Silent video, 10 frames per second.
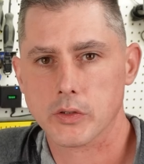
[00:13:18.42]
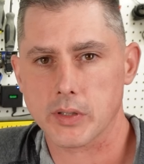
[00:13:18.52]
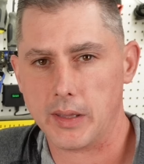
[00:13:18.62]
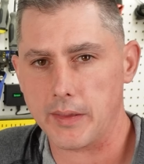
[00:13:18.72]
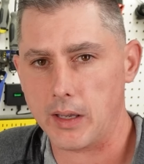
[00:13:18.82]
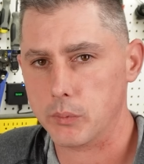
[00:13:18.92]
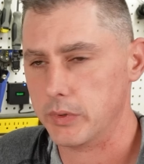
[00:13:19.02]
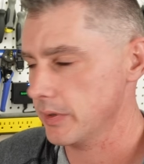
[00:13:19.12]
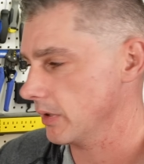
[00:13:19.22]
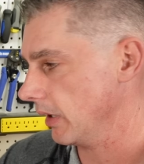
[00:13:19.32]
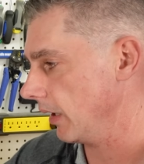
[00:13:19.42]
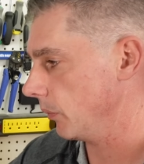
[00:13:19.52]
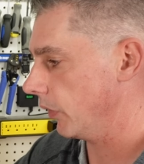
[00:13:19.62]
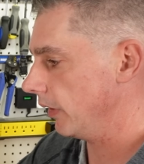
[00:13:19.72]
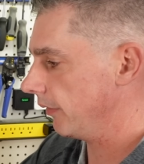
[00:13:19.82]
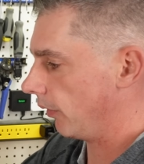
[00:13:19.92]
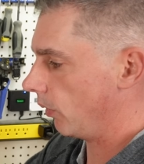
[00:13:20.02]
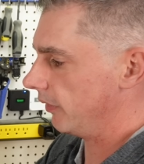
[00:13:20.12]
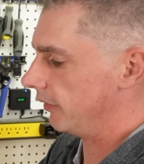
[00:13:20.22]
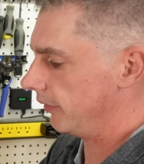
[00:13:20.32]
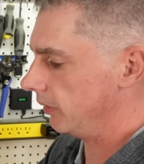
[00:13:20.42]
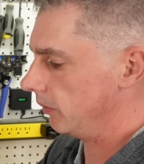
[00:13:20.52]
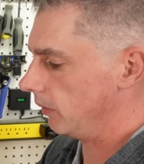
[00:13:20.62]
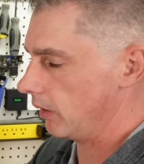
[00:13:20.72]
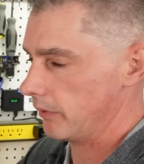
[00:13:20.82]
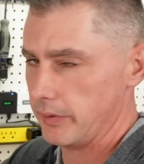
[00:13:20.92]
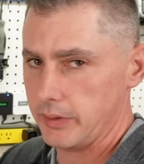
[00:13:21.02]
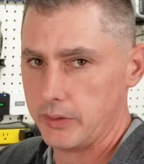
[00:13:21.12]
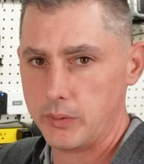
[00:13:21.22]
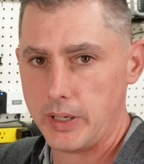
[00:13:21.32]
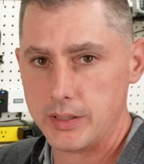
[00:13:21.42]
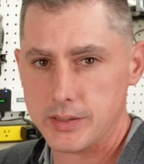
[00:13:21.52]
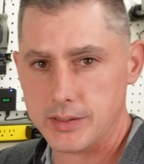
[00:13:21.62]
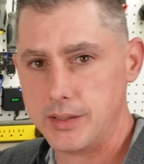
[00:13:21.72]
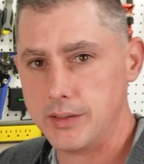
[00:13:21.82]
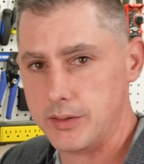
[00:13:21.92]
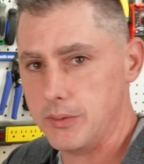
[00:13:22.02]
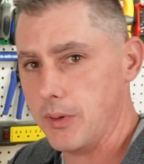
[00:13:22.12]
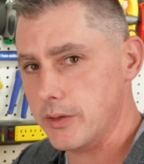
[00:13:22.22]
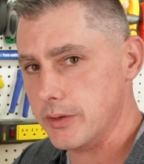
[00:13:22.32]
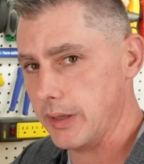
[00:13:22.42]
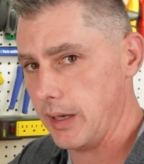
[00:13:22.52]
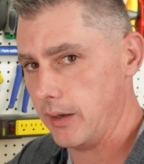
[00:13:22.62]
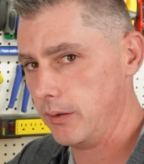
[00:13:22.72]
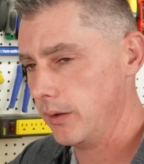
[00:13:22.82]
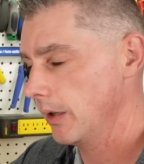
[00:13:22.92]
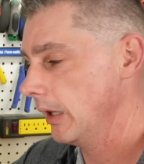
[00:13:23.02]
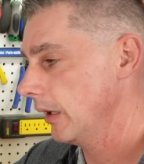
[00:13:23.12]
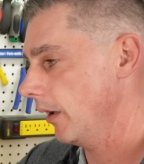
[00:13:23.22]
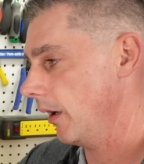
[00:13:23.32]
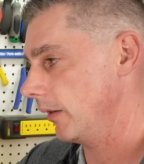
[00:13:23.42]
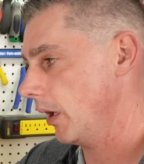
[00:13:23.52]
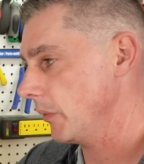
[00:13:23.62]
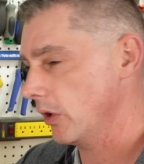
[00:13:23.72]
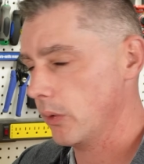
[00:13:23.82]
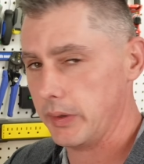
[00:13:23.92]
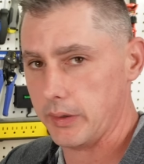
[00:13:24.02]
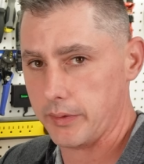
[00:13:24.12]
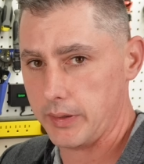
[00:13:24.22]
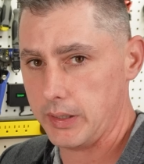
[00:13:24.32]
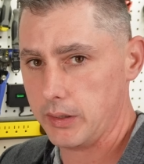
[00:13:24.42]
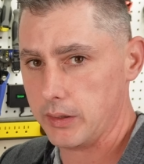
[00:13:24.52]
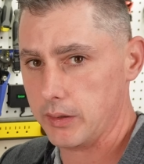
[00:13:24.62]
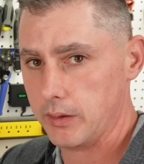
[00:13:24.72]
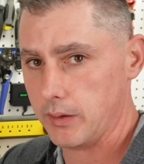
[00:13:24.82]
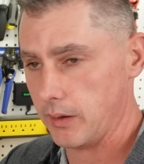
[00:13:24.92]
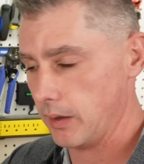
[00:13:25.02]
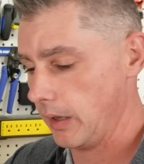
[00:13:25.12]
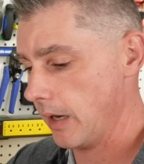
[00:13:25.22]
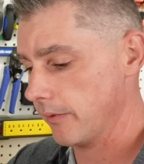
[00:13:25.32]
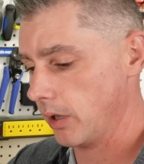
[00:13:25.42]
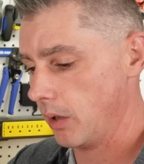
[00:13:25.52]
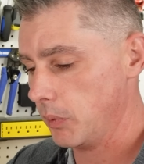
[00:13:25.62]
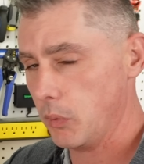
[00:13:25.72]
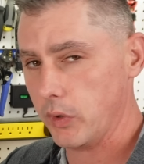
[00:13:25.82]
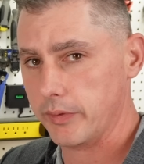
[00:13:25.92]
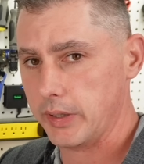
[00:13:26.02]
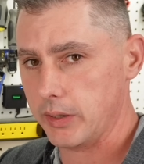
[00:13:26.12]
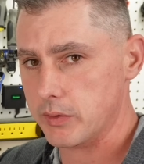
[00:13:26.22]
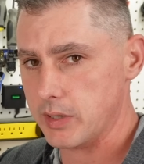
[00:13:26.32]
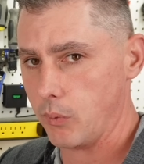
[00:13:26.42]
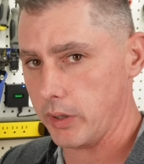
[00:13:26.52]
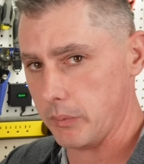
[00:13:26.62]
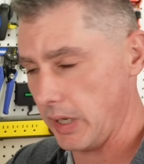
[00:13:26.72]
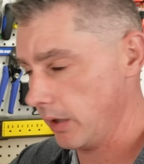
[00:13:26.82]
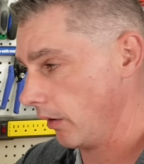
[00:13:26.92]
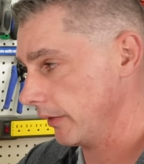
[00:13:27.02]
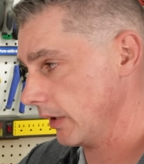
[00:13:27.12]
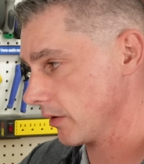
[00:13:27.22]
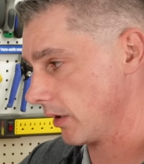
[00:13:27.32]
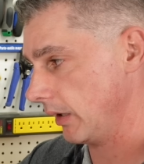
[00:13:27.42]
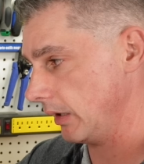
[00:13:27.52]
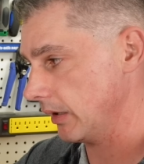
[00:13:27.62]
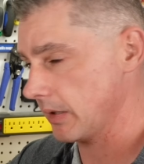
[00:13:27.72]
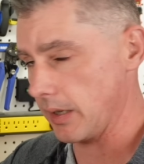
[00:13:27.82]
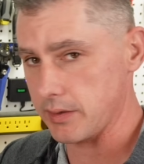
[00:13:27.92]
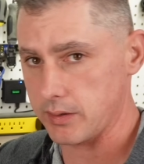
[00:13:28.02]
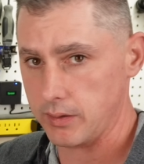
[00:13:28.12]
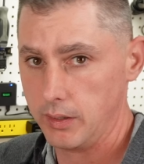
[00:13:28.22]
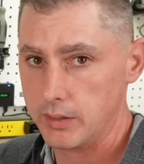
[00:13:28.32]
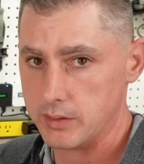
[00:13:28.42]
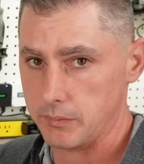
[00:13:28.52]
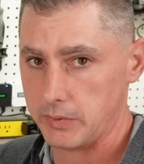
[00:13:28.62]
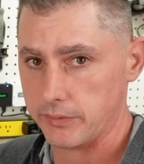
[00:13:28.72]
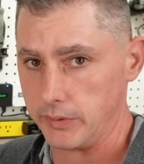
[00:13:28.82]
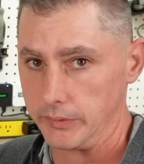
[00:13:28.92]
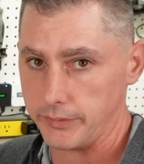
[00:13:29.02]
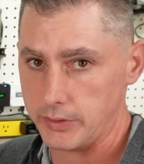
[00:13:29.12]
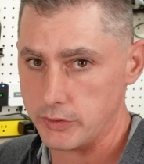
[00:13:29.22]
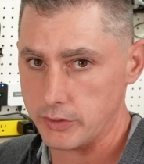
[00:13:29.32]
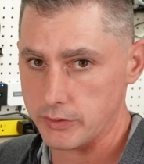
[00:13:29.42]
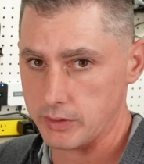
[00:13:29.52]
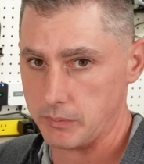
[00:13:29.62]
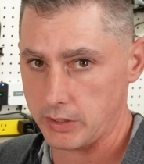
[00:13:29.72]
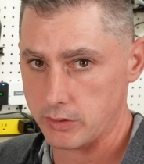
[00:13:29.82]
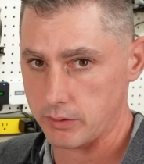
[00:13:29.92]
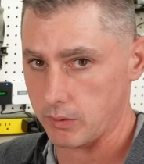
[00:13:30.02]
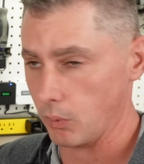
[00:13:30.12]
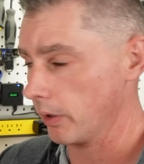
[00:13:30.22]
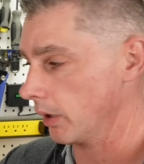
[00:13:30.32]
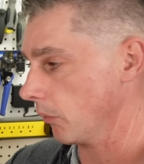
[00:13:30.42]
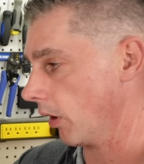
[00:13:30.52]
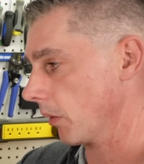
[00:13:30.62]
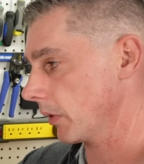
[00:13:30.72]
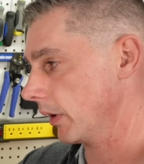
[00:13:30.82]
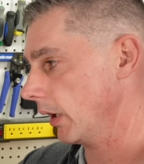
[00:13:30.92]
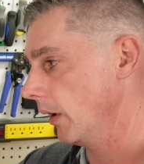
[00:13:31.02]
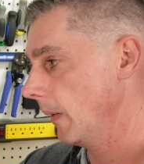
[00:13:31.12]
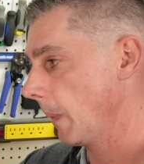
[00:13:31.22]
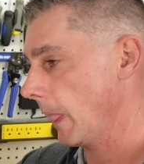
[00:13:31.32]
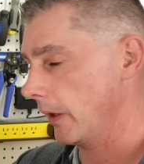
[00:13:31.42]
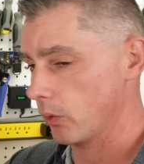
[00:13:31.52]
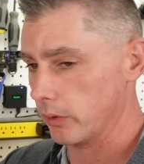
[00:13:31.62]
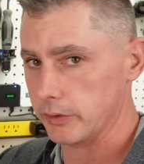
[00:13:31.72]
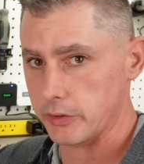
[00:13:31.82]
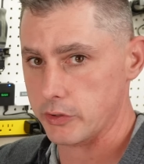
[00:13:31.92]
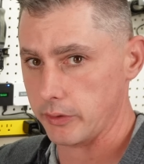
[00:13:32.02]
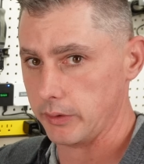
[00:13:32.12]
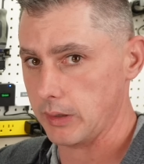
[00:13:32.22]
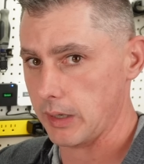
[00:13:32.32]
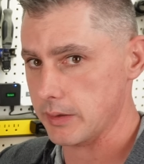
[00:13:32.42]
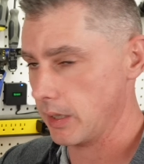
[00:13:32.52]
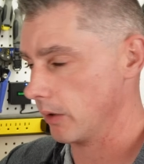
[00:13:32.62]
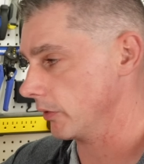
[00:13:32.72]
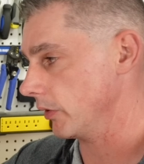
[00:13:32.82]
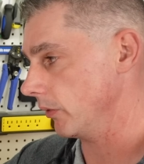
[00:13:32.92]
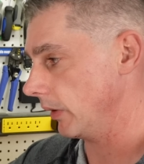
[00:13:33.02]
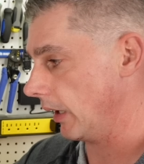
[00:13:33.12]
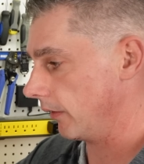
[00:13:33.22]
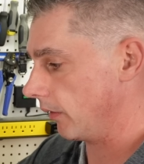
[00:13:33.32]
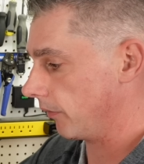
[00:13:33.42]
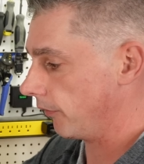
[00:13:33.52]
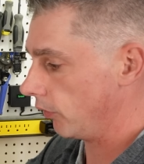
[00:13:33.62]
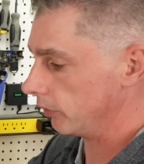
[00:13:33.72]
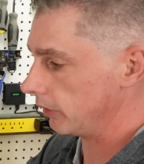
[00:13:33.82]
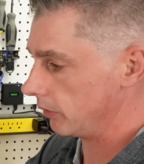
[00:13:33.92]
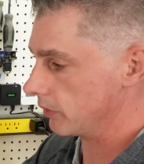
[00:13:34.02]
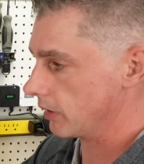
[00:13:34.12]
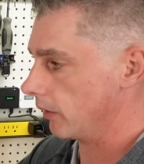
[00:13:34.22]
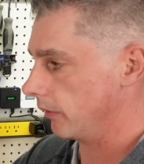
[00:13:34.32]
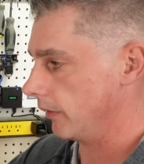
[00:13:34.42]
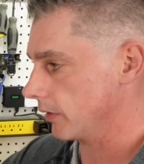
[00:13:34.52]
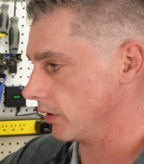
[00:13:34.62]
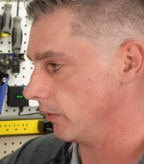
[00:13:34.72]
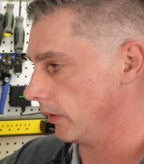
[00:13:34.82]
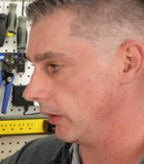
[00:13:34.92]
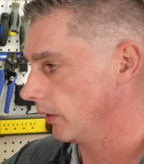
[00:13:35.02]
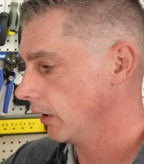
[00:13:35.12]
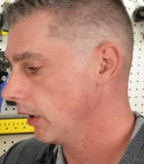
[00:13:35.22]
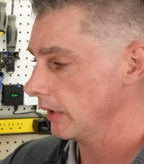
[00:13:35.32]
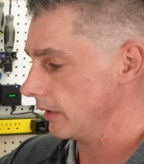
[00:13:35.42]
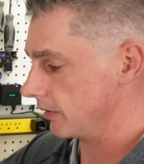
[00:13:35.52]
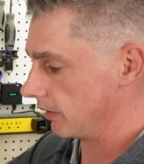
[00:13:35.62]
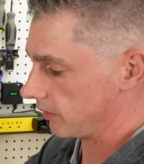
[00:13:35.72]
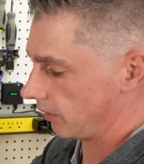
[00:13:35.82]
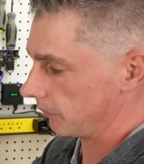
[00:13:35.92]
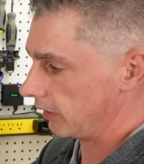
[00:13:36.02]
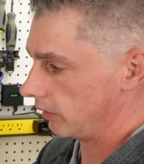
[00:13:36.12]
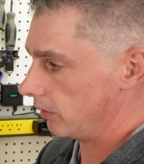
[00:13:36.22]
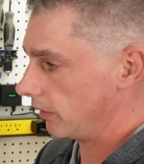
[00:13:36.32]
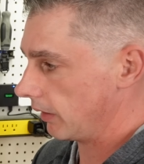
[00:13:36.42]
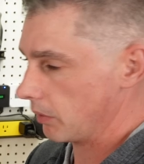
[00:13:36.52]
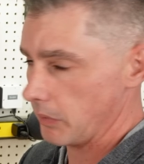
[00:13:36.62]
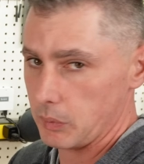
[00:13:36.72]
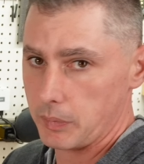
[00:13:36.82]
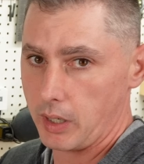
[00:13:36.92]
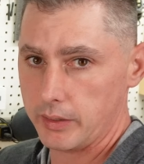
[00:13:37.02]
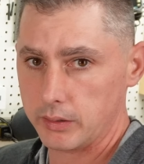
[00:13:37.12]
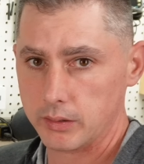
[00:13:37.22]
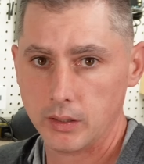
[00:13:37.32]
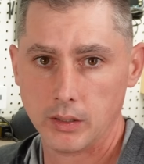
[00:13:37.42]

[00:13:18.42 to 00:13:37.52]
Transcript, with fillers: So yeah, that was a brief overview of the new AC200L. Uh, let me know what you think. Uh, I have a couple more videos I want to make on this. I need to test some different features and make sure they're working properly in order to show you guys how to get the full use out of this unit. Is this something you'd think about buying?